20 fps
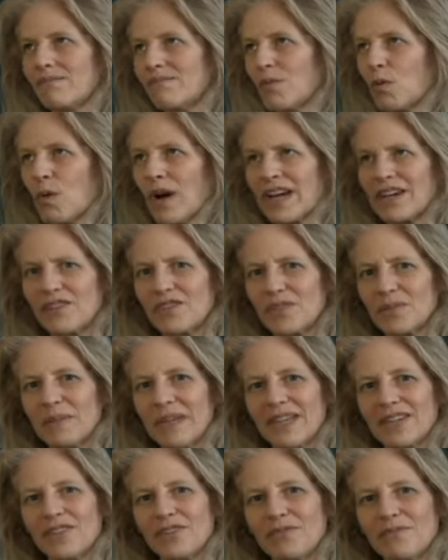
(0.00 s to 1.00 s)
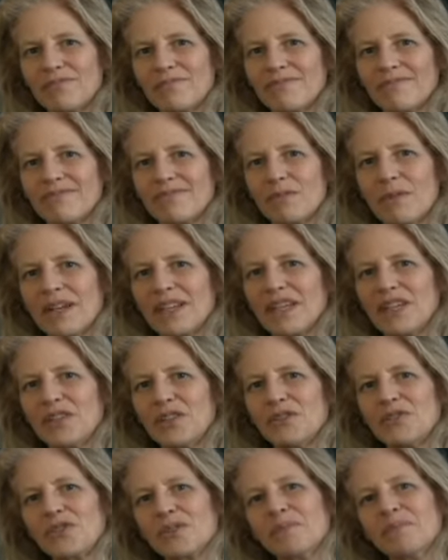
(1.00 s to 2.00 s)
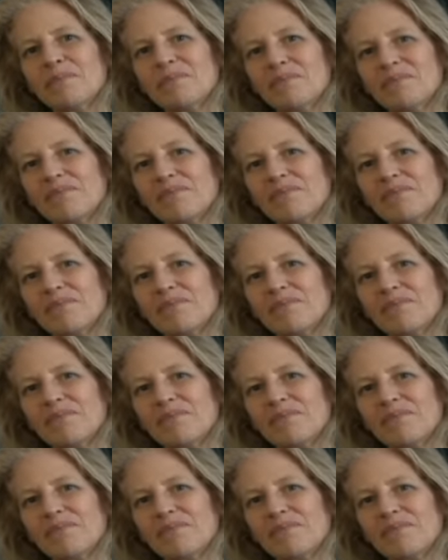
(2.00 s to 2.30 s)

Wires are metal. Why not use them?